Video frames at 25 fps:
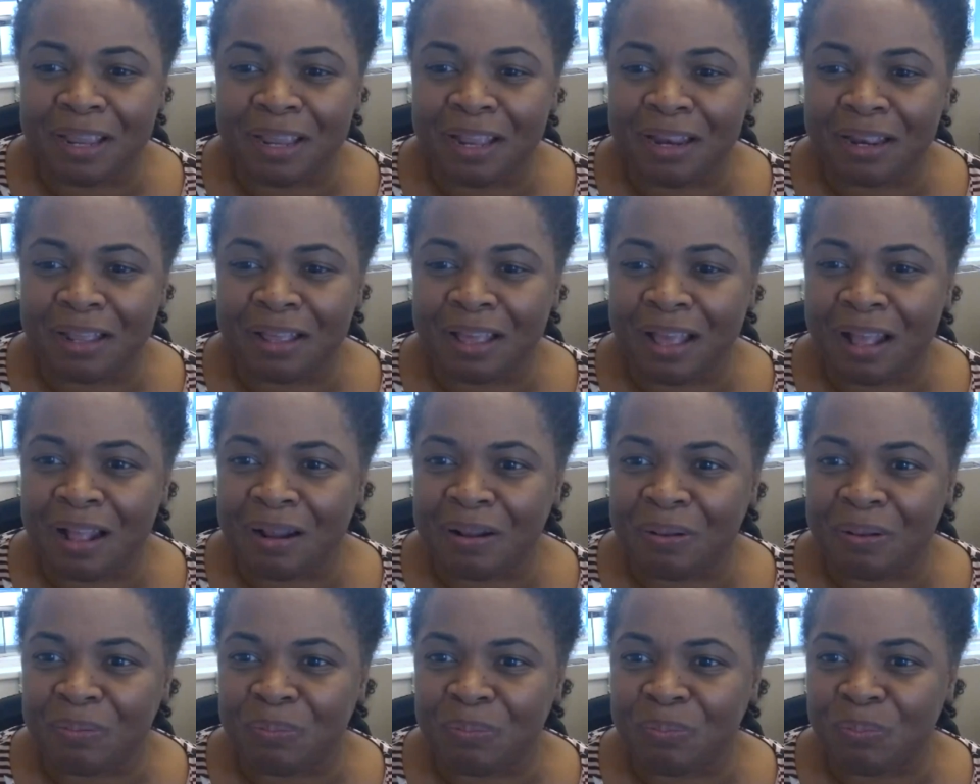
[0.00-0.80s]

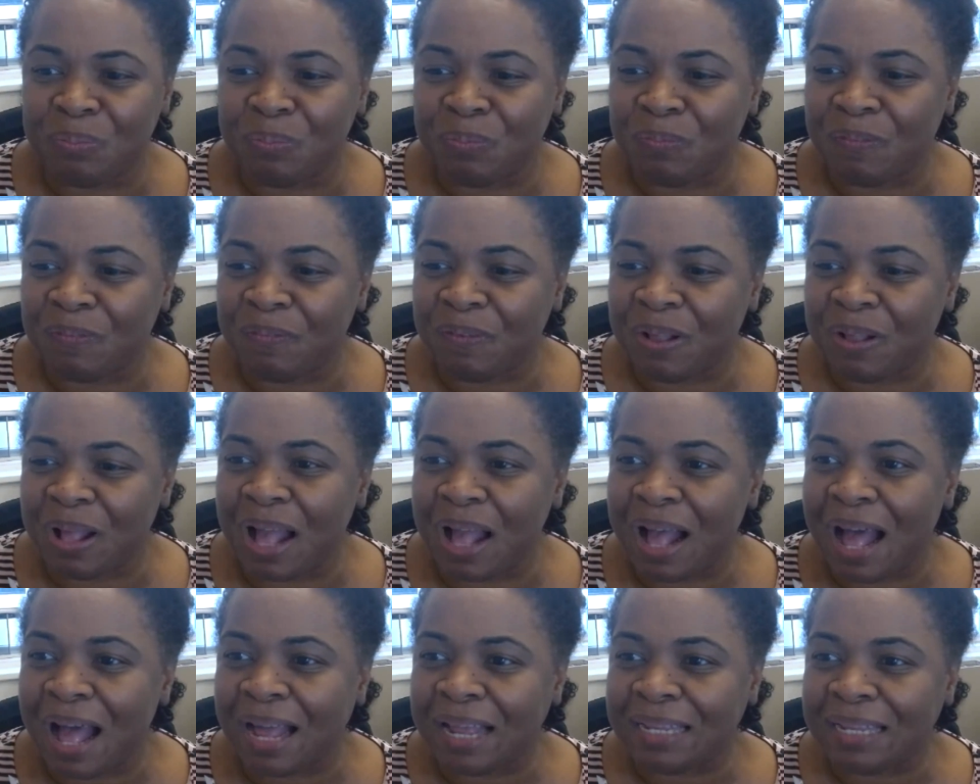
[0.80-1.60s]
and
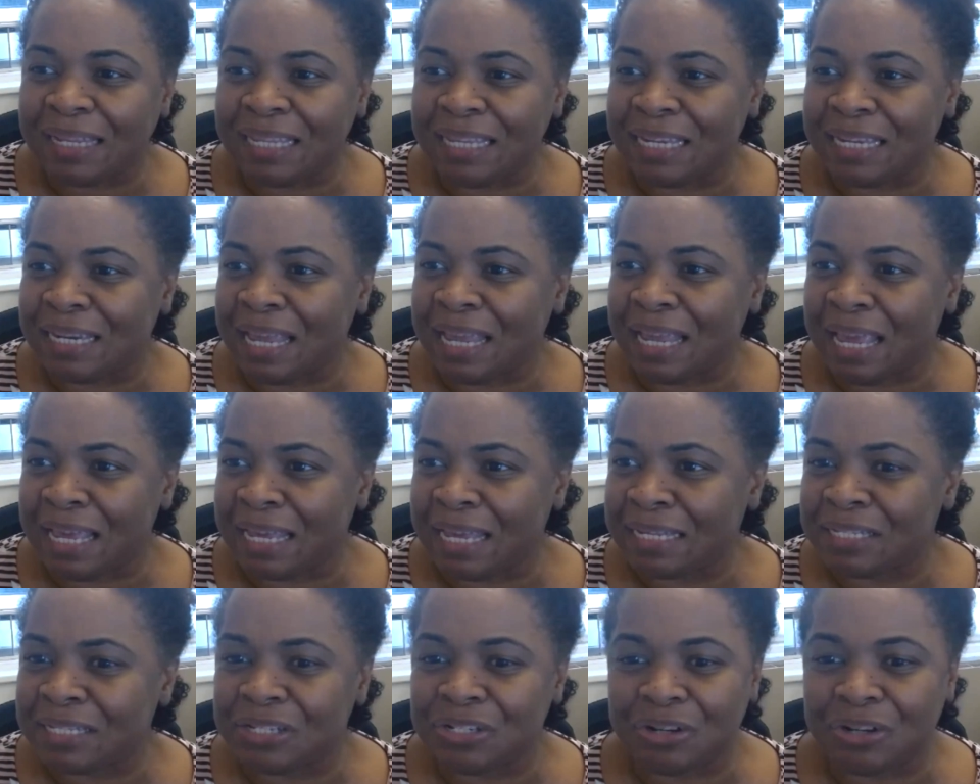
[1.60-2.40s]
highly
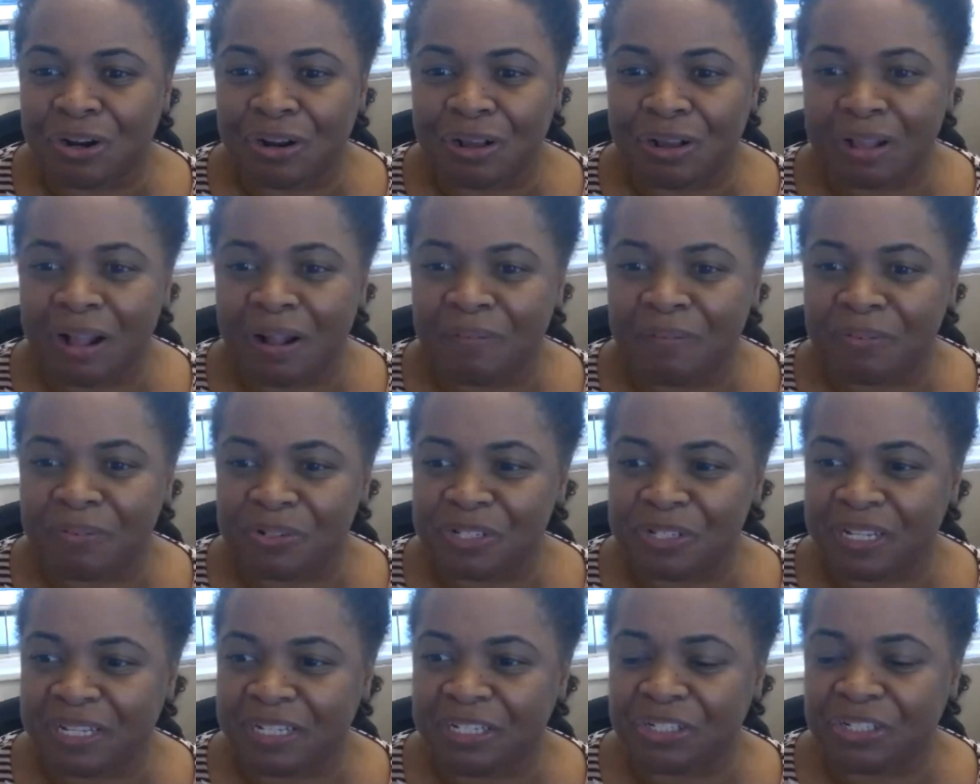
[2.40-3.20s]
enhanced our
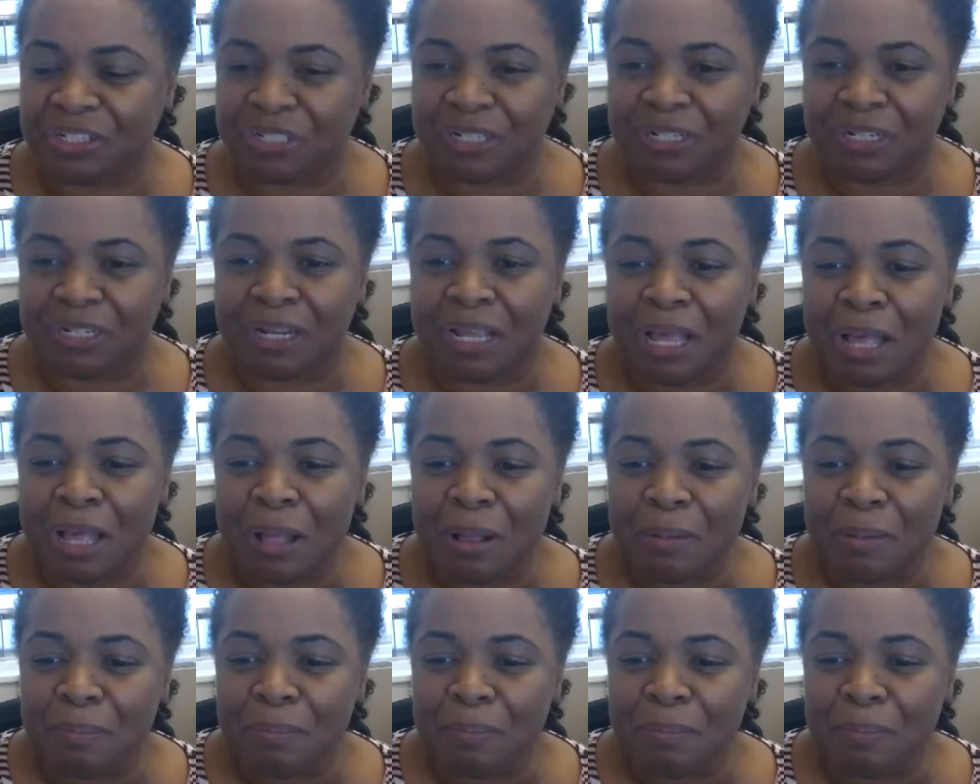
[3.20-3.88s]
conversation.